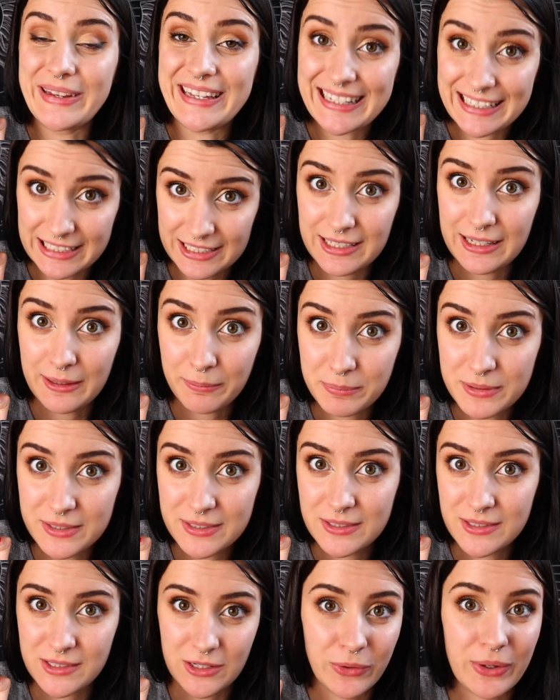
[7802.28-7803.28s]

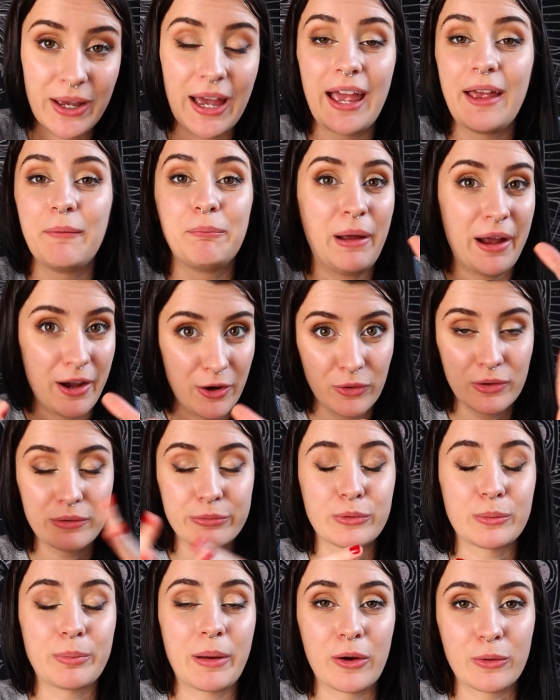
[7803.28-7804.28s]
eclipse, okay,
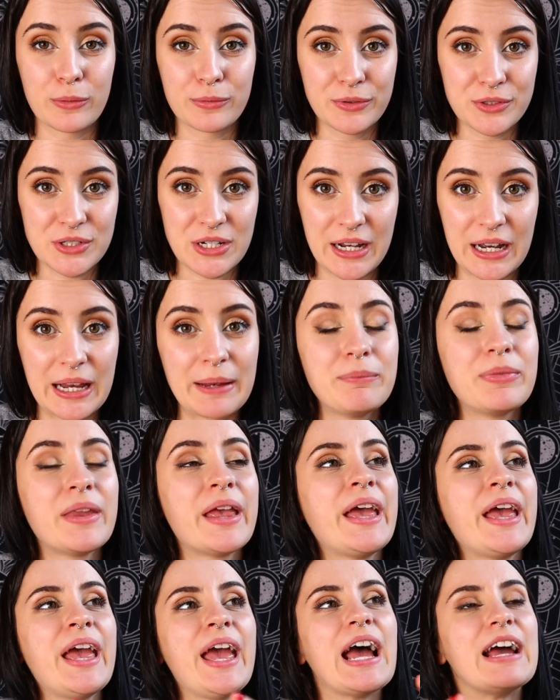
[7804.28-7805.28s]
powerful, powerful time.
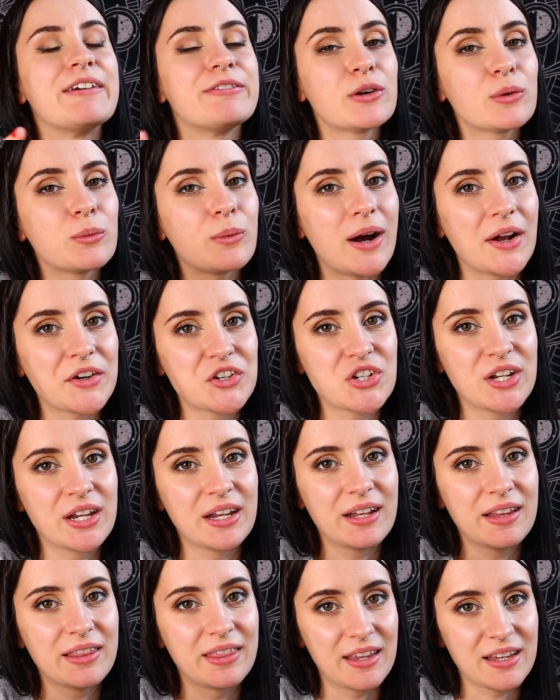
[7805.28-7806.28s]
If you're
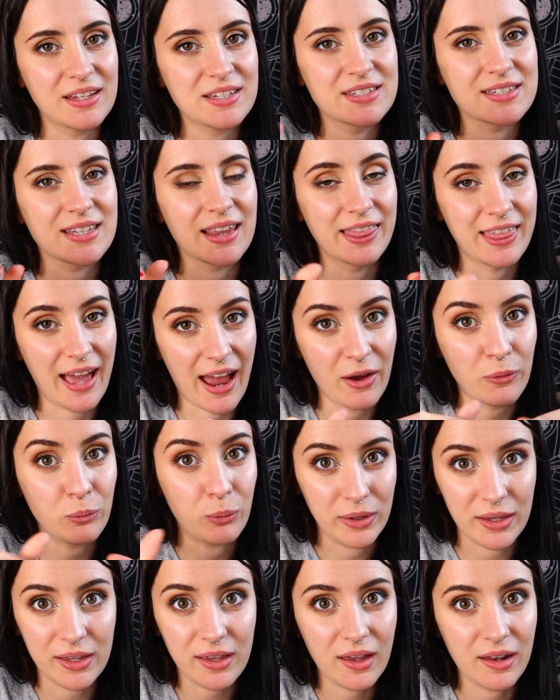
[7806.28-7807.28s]
watching this
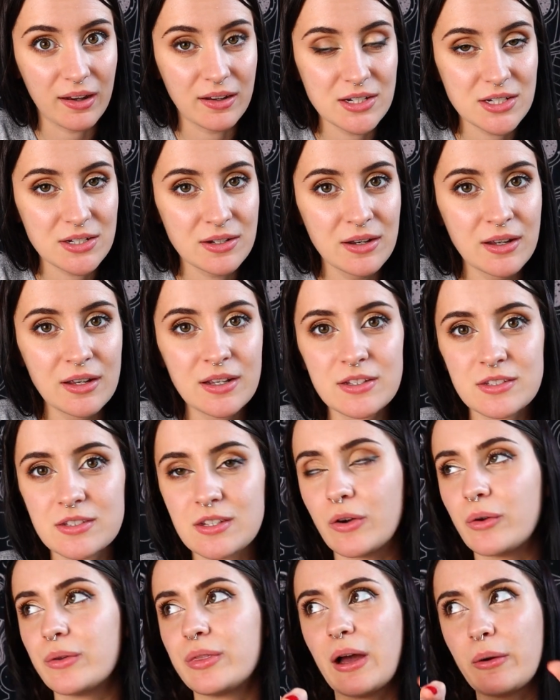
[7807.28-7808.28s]
that weekend,
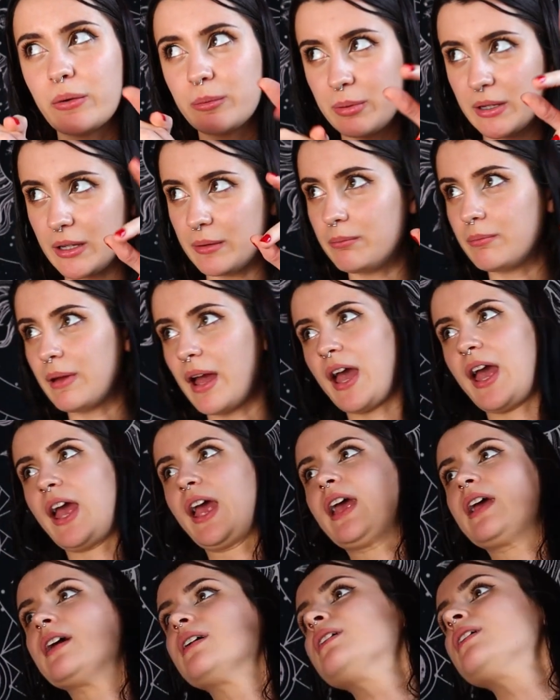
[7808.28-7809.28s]
so that would be
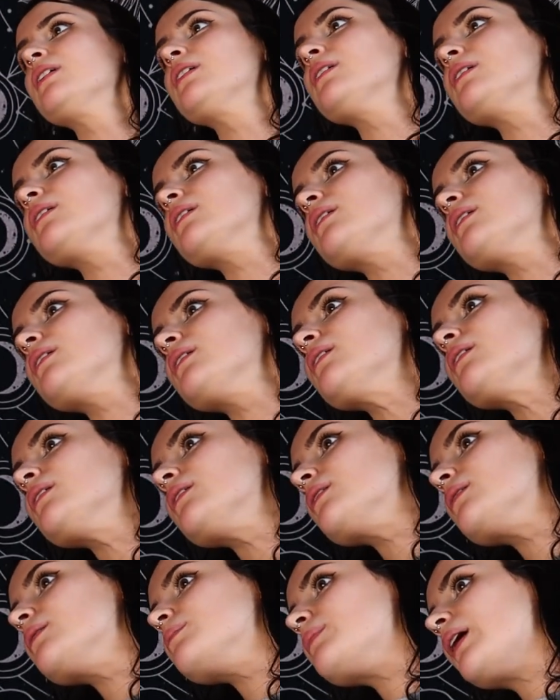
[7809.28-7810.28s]
May,
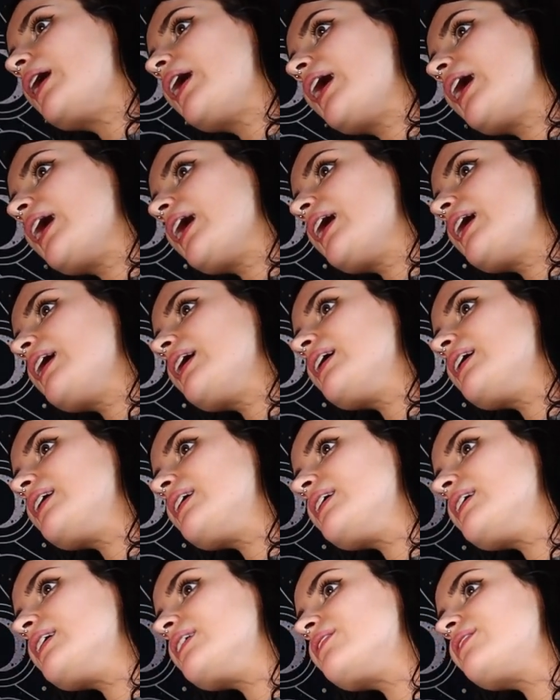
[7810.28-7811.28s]

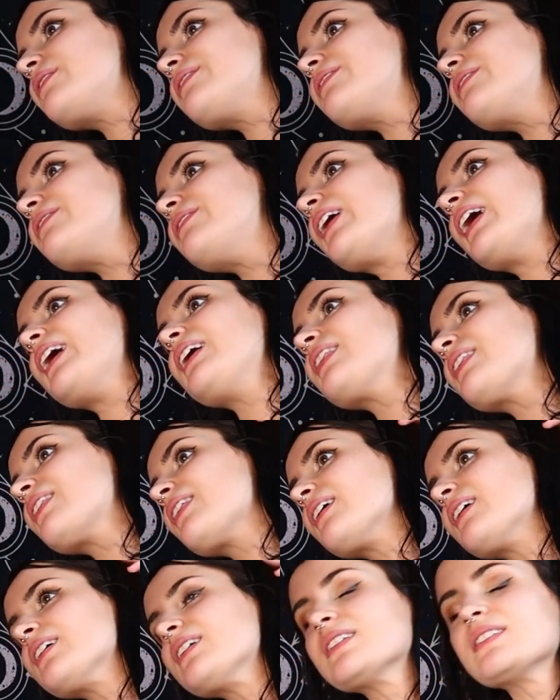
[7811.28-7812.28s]
May fifth